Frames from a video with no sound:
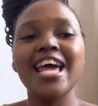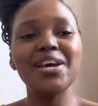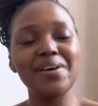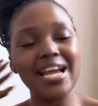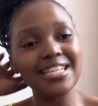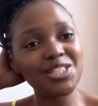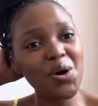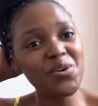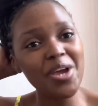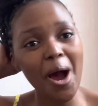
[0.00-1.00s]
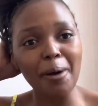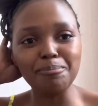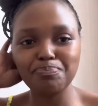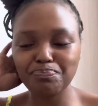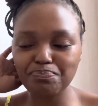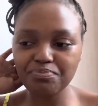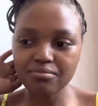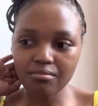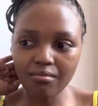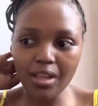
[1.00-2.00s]
anyway, so yeah
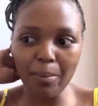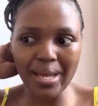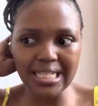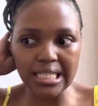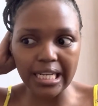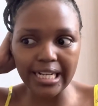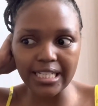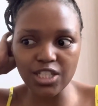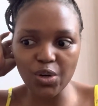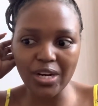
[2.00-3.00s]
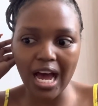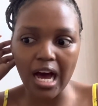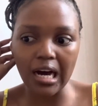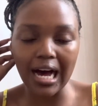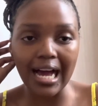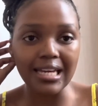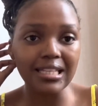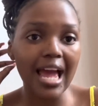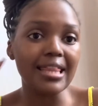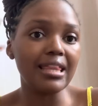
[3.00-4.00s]
basically so now i
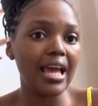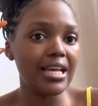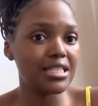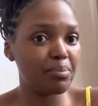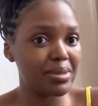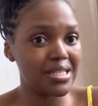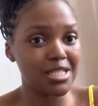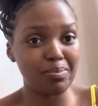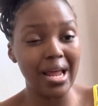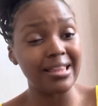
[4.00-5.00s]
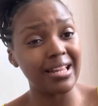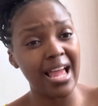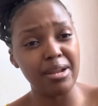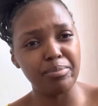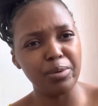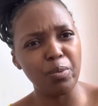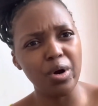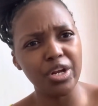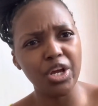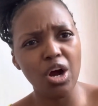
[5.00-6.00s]
and there is a business plan that i had been
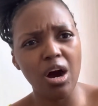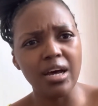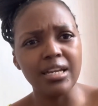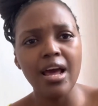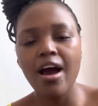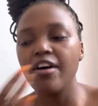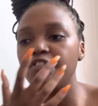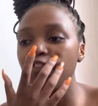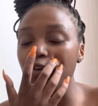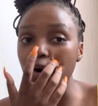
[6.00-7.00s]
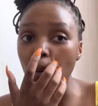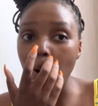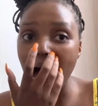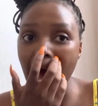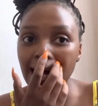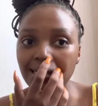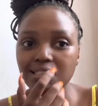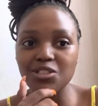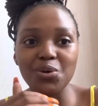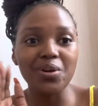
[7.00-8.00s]
working on for a while
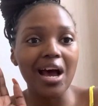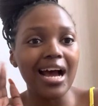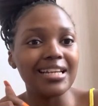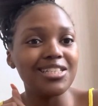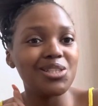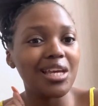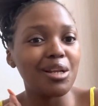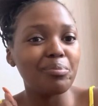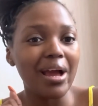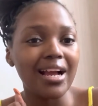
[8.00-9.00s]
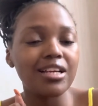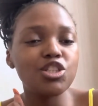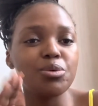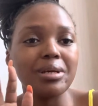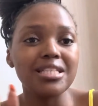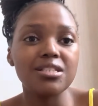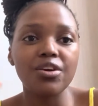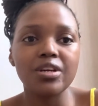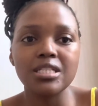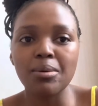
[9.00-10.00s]
so now i need to get back to being
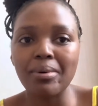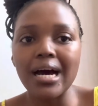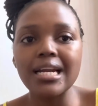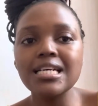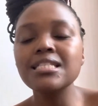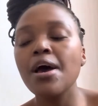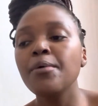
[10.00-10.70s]
serious about it